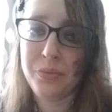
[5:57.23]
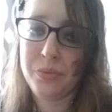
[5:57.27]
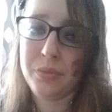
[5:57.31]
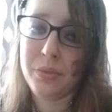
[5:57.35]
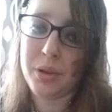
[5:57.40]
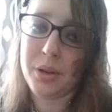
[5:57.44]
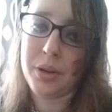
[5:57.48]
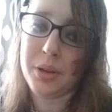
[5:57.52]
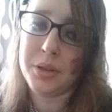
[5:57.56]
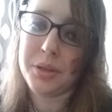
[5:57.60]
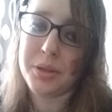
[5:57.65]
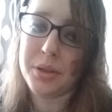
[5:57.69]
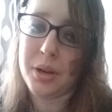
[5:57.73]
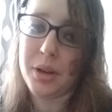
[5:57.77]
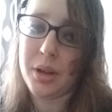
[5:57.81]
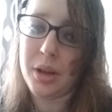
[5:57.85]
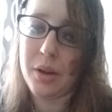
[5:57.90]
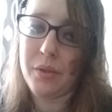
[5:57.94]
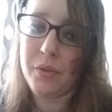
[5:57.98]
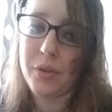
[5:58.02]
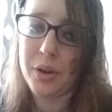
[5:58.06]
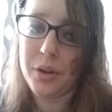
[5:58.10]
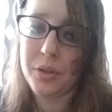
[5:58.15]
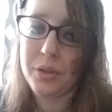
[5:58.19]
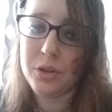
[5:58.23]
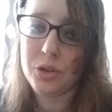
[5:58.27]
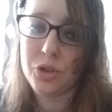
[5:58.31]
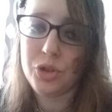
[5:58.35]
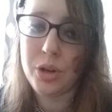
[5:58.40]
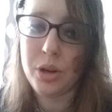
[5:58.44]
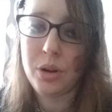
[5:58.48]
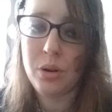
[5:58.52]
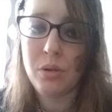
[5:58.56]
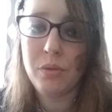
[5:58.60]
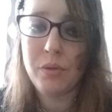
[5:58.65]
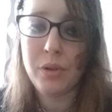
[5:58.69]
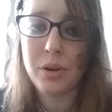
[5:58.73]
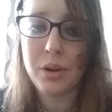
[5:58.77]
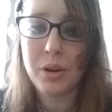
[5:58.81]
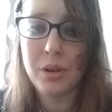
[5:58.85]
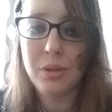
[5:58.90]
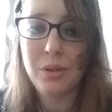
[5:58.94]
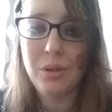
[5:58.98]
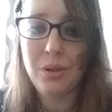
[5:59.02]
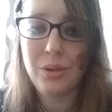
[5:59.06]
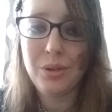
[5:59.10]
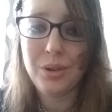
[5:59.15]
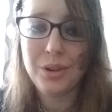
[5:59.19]
Like I said, I haven't had this channel very
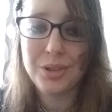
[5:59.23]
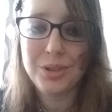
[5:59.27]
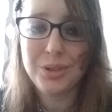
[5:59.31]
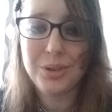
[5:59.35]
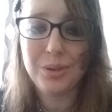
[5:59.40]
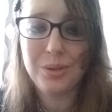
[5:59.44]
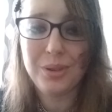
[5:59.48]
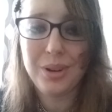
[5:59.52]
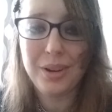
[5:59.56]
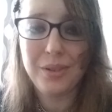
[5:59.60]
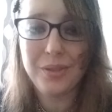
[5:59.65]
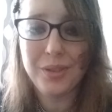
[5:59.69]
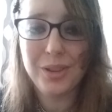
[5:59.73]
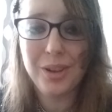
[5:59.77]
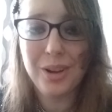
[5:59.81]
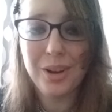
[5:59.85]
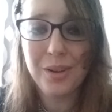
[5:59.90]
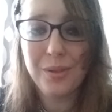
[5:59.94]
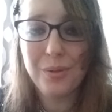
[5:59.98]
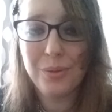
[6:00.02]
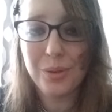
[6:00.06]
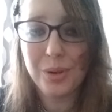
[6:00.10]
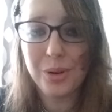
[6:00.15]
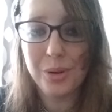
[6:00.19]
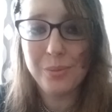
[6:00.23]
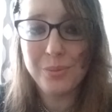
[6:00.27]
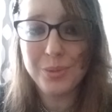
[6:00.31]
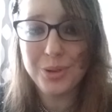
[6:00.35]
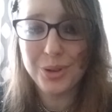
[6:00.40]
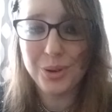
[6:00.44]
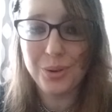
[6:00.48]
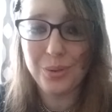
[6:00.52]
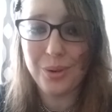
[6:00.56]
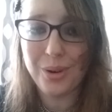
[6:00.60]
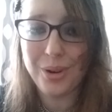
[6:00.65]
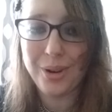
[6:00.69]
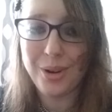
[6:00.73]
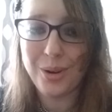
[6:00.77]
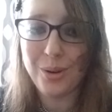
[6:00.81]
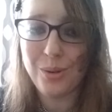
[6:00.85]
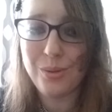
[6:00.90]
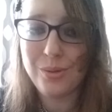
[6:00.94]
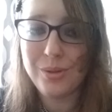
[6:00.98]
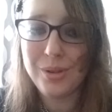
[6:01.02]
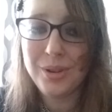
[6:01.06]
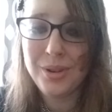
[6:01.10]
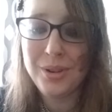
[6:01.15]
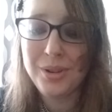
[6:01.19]
long. I still have a lot of room to
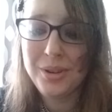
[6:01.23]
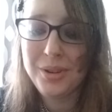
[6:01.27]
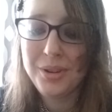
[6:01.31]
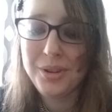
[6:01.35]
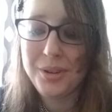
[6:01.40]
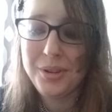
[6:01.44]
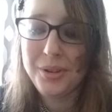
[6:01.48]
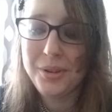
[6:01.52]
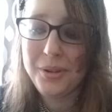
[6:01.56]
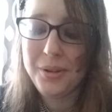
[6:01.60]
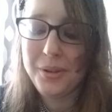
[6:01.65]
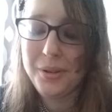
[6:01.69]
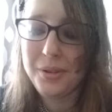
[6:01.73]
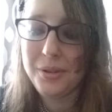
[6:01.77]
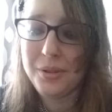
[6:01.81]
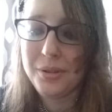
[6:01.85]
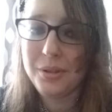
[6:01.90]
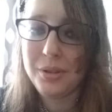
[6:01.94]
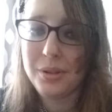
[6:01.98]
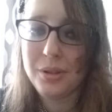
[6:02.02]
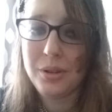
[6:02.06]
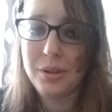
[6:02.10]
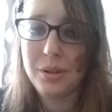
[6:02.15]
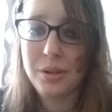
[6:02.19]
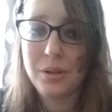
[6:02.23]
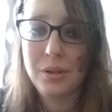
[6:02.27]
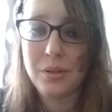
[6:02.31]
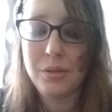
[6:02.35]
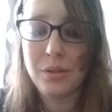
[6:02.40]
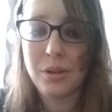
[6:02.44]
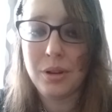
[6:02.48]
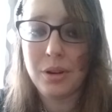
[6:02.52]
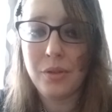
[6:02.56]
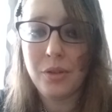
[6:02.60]
grow. A lot